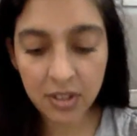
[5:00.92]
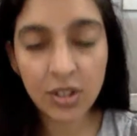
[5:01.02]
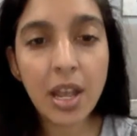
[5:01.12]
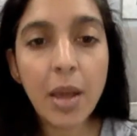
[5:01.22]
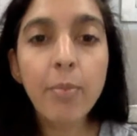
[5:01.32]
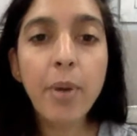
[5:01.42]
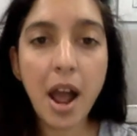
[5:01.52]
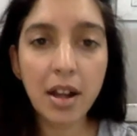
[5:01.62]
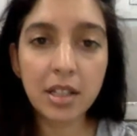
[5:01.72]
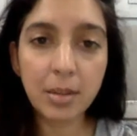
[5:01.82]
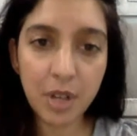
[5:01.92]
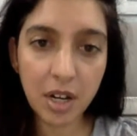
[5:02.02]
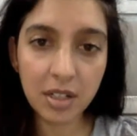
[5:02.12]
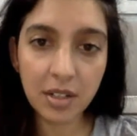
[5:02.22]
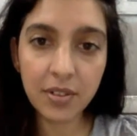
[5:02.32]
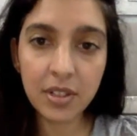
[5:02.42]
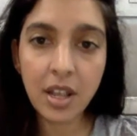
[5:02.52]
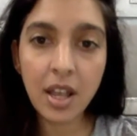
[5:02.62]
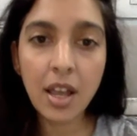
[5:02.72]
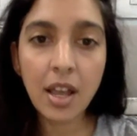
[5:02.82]
There's impact objectives.
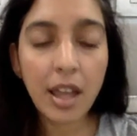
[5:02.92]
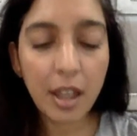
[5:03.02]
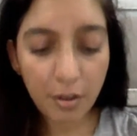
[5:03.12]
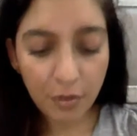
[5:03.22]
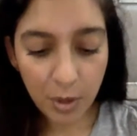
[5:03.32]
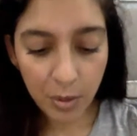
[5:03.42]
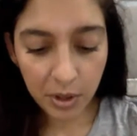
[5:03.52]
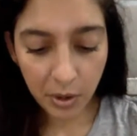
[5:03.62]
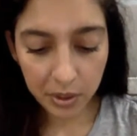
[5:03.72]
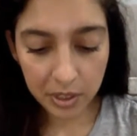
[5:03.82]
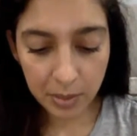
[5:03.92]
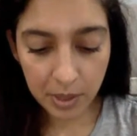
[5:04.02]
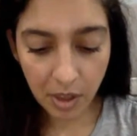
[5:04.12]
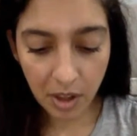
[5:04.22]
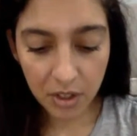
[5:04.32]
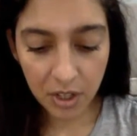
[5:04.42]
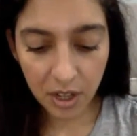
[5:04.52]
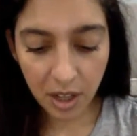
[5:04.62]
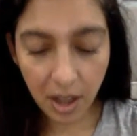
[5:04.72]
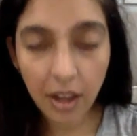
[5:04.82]
If you were going to be
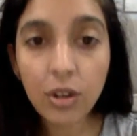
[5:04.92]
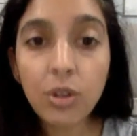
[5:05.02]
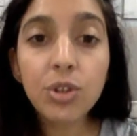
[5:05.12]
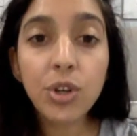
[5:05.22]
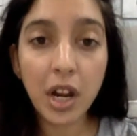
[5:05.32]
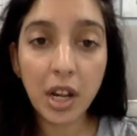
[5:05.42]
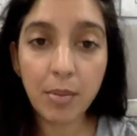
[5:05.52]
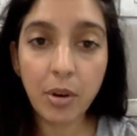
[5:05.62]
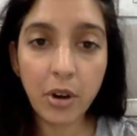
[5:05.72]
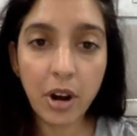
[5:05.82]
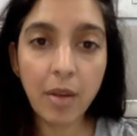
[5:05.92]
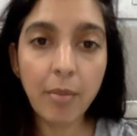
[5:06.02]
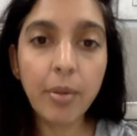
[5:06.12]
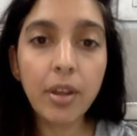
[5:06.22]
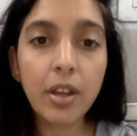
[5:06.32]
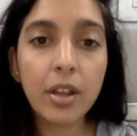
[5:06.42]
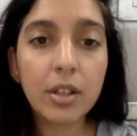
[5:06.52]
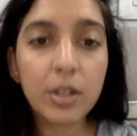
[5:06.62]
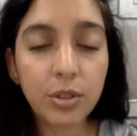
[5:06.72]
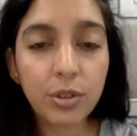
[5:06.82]
launching a new training program
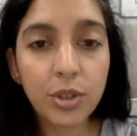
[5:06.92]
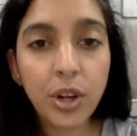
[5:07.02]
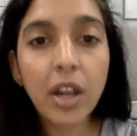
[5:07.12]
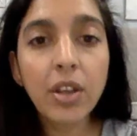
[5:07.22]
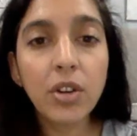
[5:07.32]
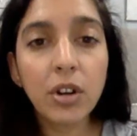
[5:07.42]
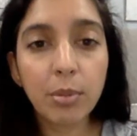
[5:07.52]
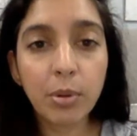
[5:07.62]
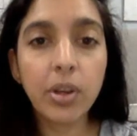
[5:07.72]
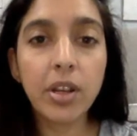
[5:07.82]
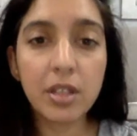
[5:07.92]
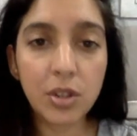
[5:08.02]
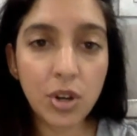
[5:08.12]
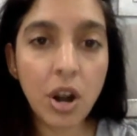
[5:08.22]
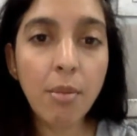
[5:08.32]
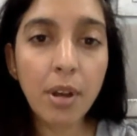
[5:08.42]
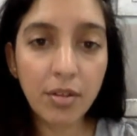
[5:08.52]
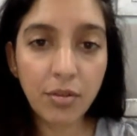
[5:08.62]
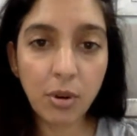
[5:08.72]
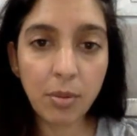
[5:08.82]
to train your employees in
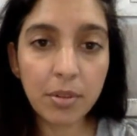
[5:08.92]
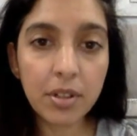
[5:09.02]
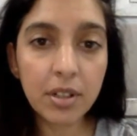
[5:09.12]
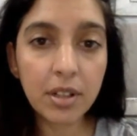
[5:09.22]
trauma-informed